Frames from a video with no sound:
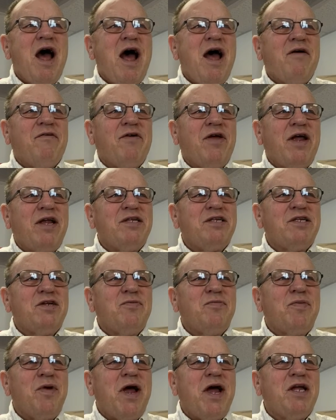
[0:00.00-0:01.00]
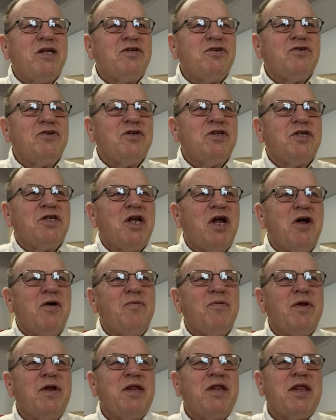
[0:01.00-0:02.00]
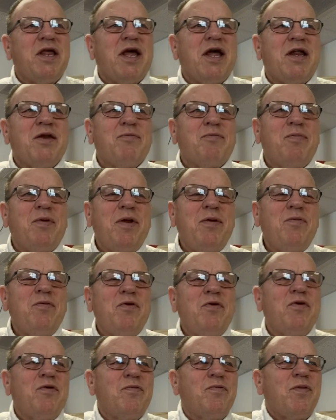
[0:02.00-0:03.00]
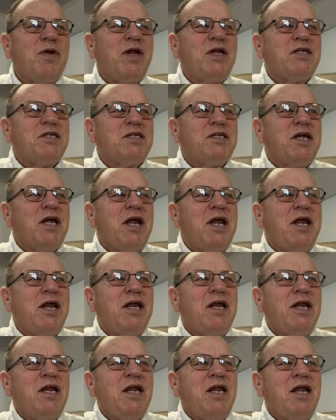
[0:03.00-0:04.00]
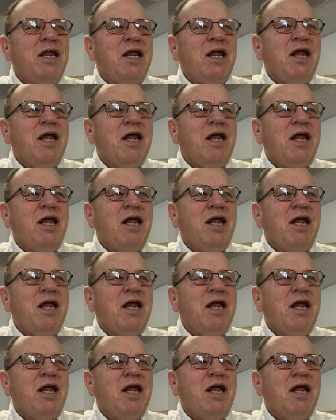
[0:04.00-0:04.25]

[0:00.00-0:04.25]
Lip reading: I've had some pastors tell me that people have been saying